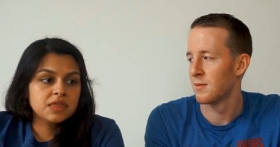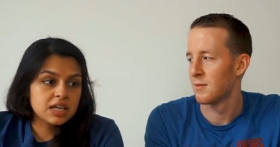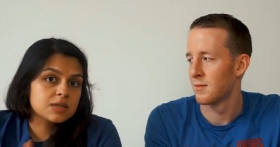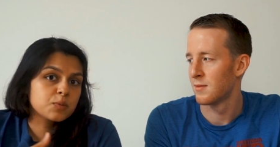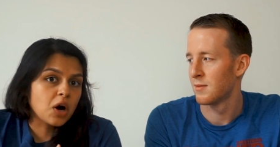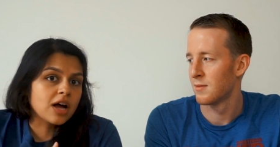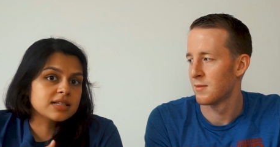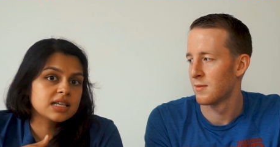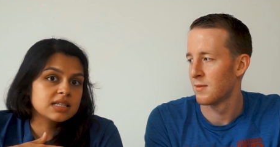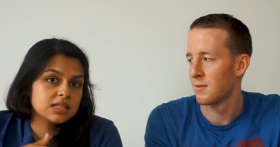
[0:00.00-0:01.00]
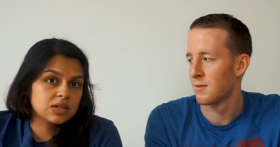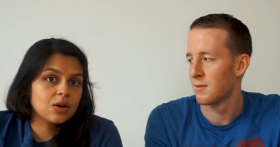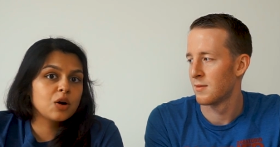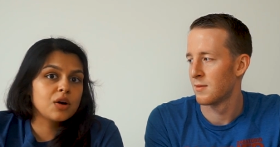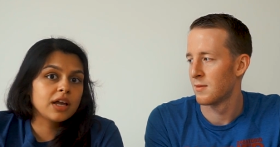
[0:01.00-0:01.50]
Speaker 1: this process is
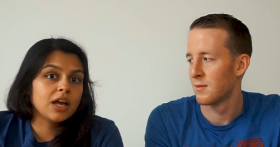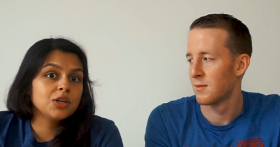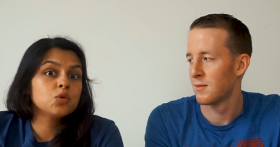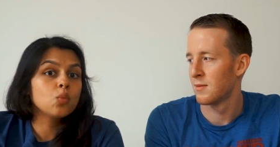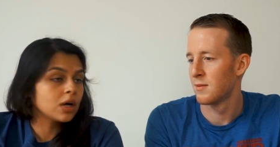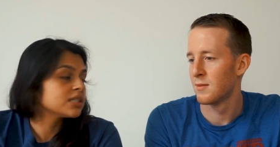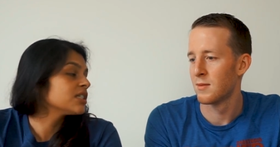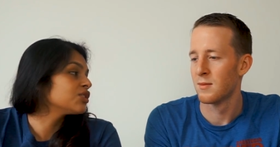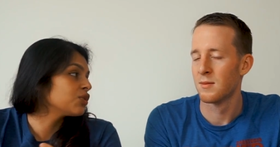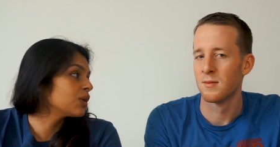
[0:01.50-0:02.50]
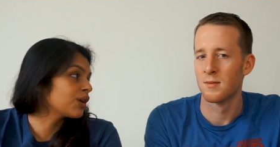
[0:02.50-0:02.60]
occurring and you want it to